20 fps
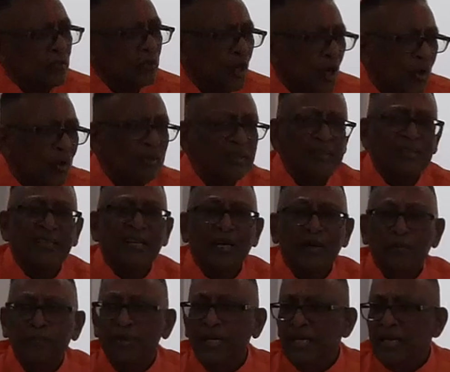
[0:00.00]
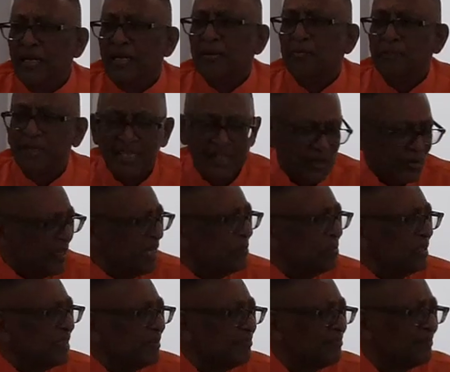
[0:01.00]
Don't be
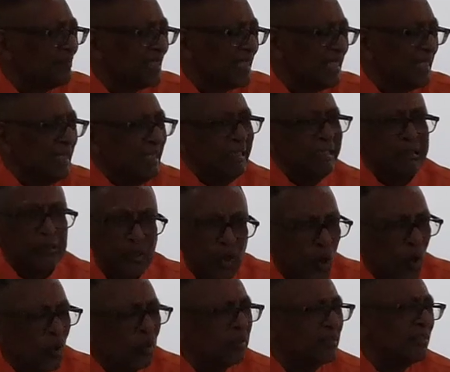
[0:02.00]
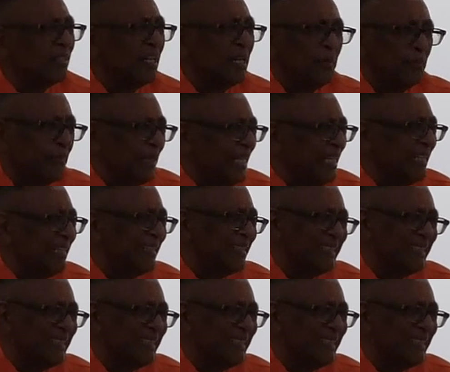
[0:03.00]
miserable. Don't be